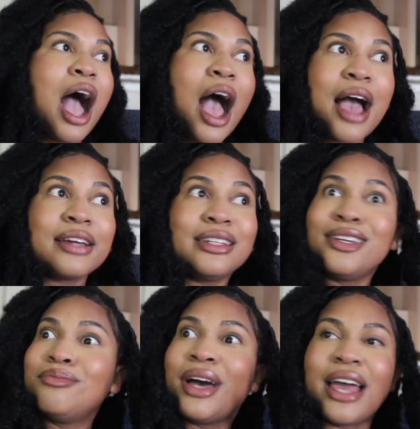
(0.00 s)
I
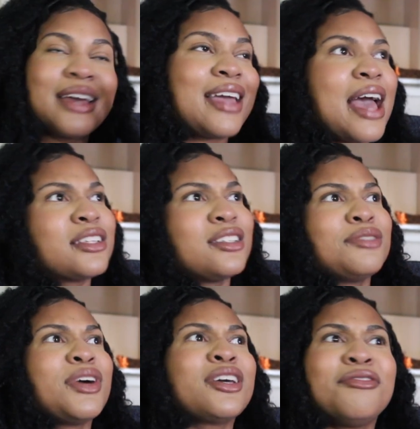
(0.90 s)
need money, and gas
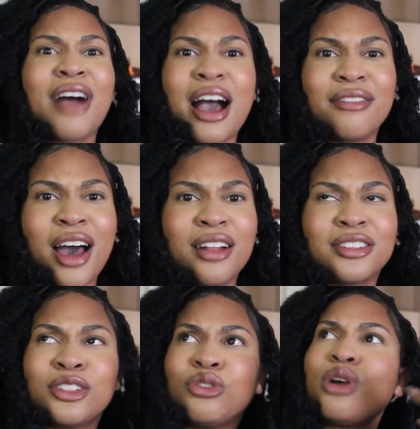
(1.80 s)
is fucking five
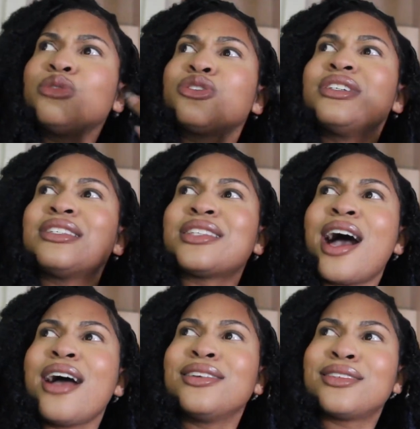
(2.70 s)
dollars, and groceries is
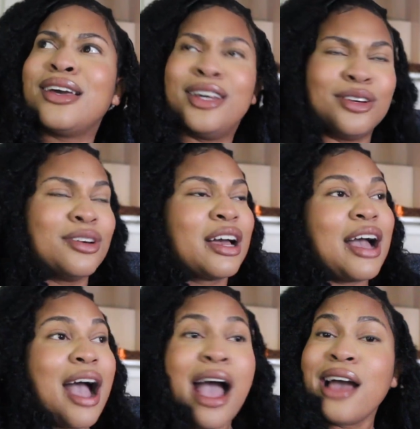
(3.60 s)
high as hell.
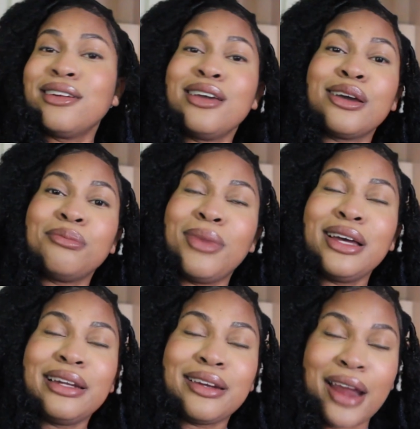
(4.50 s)
I need
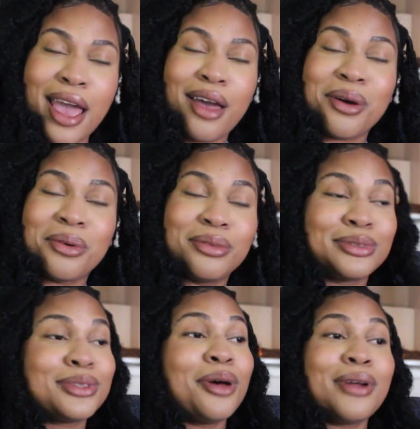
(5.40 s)
money now.
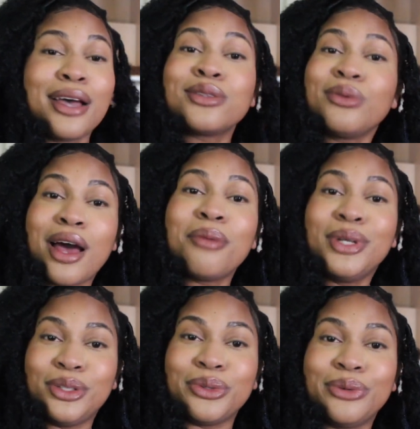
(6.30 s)
So that's what I'm
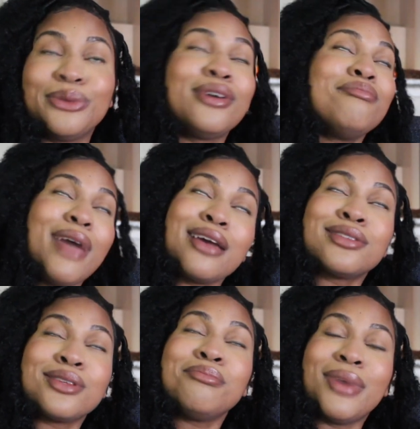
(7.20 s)
gonna do. Make
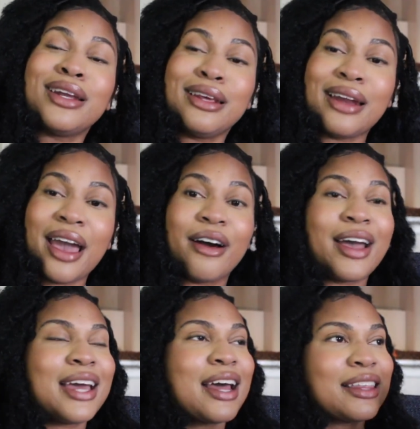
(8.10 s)
some money now.
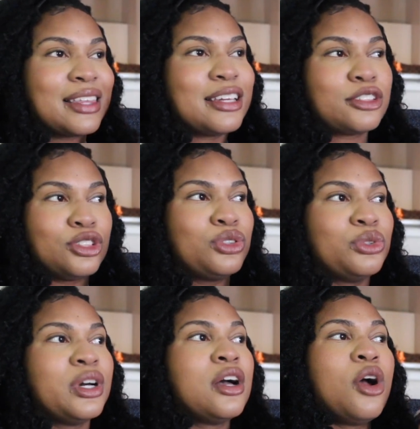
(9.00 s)
And I think
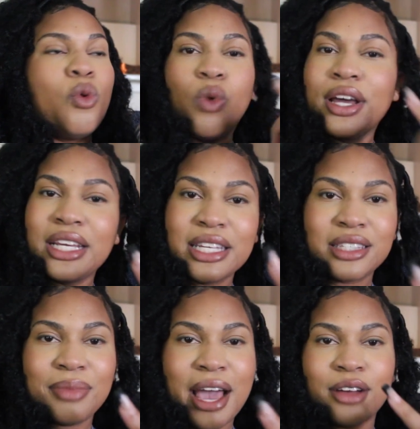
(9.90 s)
too, one, it
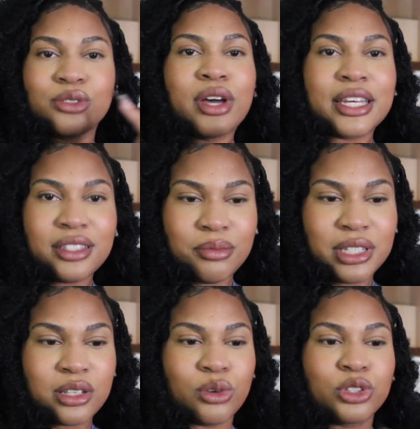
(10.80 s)
gets me out so I get to be
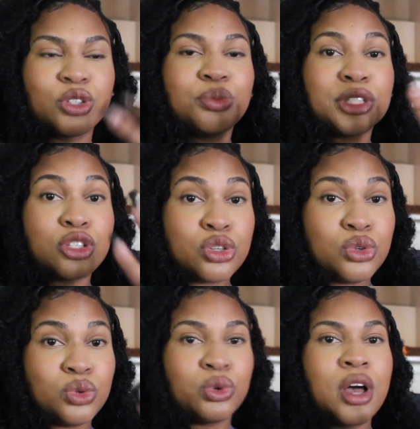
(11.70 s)
social, but
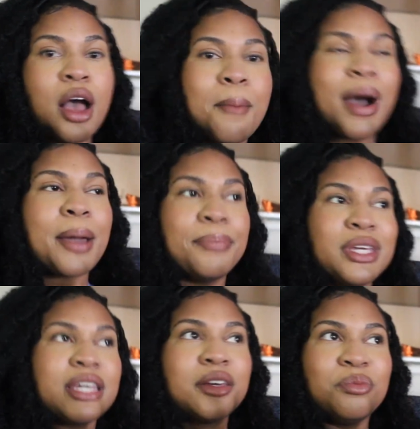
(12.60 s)
two, by
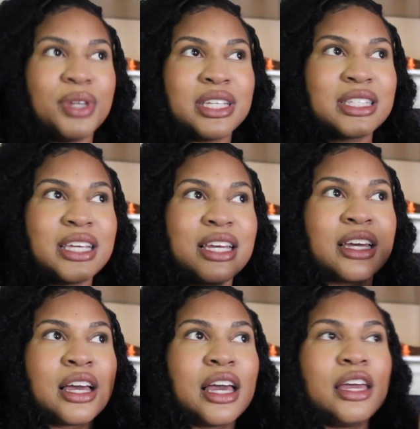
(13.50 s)
being
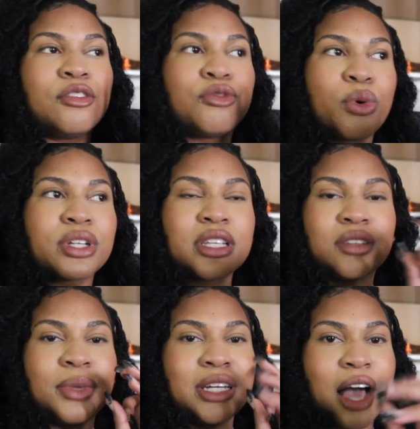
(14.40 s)
busy, it
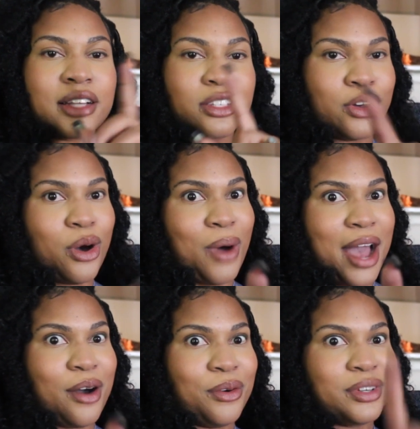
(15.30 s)
forces me not to go
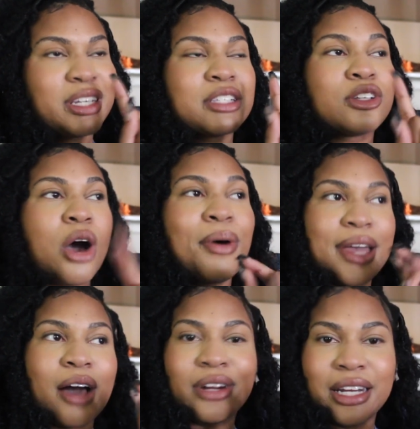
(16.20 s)
out, because
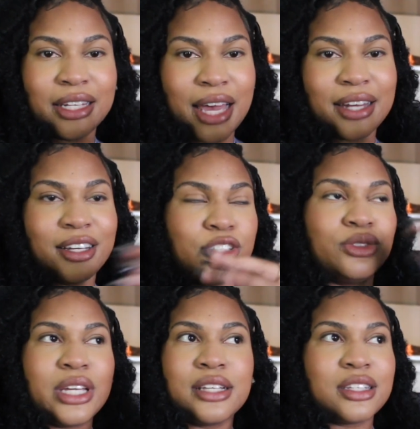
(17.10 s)
going out in Atlanta,
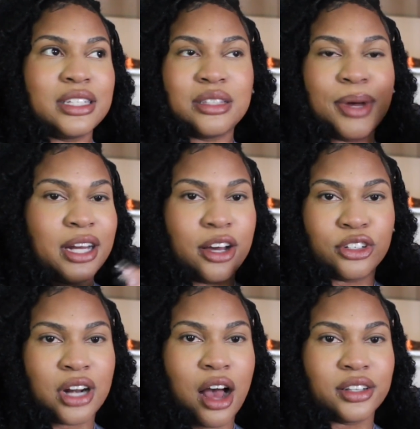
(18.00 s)
you easily spend a
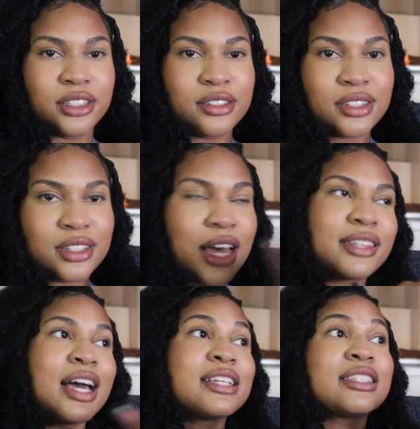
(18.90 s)
hundred dollars.
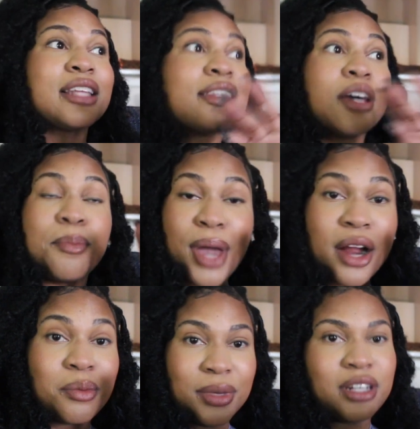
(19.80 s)
Like, that's the
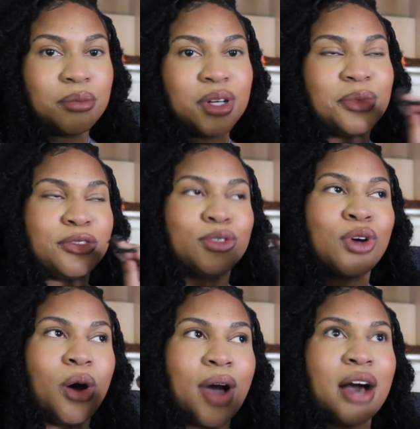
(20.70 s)
bare minimum. If you
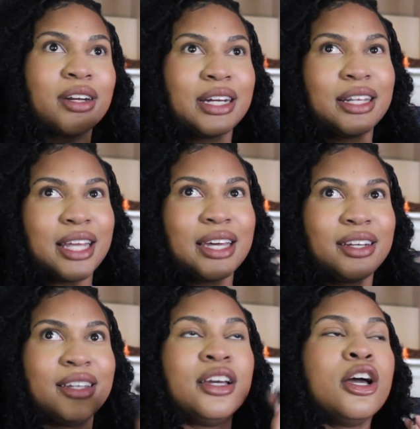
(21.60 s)
go out in
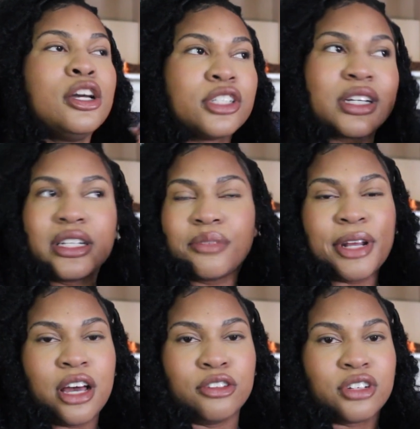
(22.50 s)
Atlanta, you're gonna
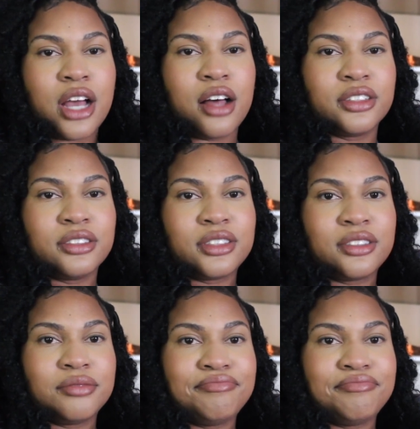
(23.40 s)
spend a hundred dollars,